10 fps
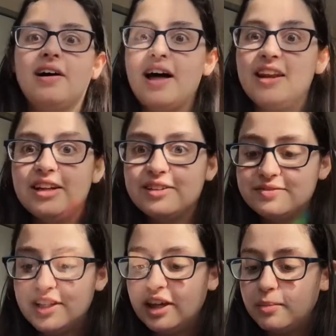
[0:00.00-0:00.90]
I love
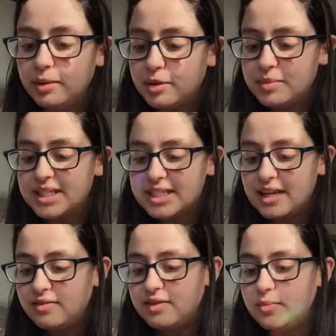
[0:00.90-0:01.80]
the Yummy Mummy
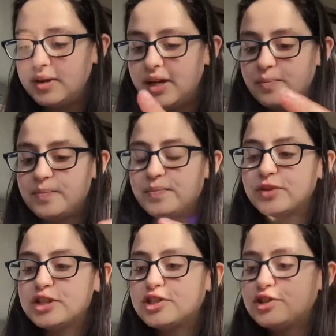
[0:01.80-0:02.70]
scent for me.
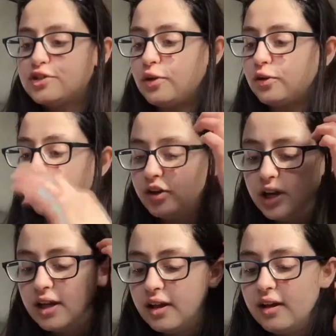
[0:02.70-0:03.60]
So good.
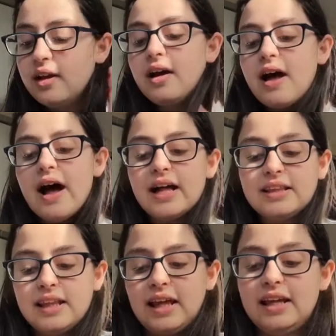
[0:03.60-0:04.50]

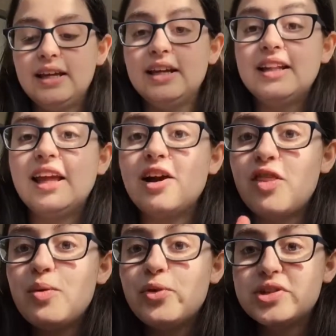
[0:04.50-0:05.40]
And then the
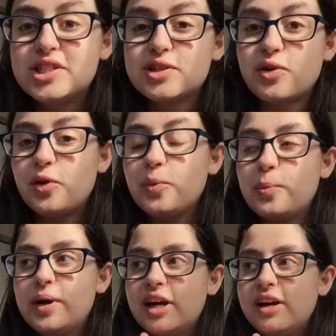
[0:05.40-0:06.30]
other body scrub
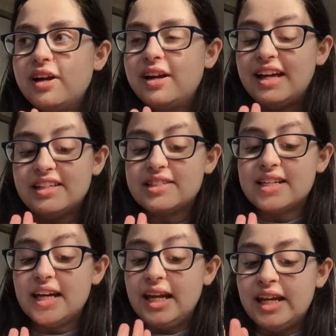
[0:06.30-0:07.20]
is
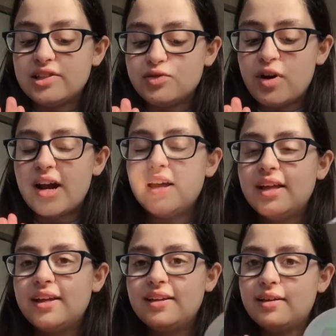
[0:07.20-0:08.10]
Nidra,
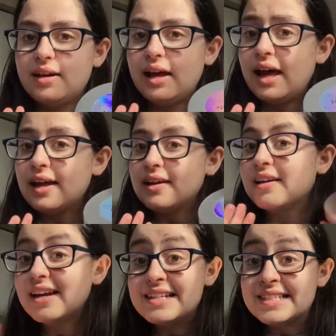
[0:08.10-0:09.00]

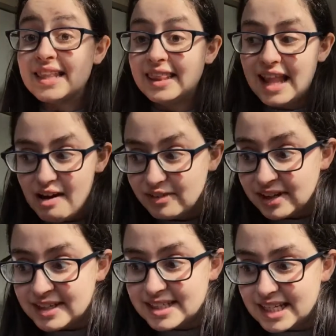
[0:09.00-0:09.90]
and it's
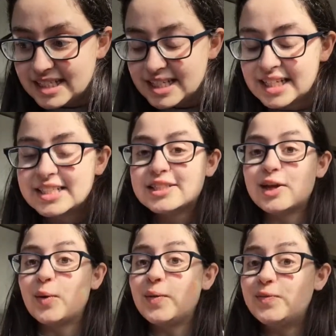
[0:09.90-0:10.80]
lavender scented,
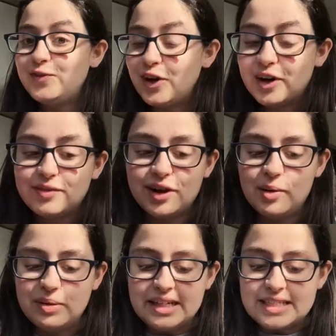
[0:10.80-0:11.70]
so I'm very,
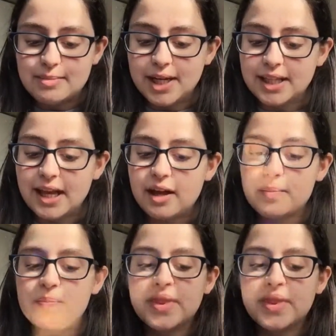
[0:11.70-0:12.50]
very pleased about that.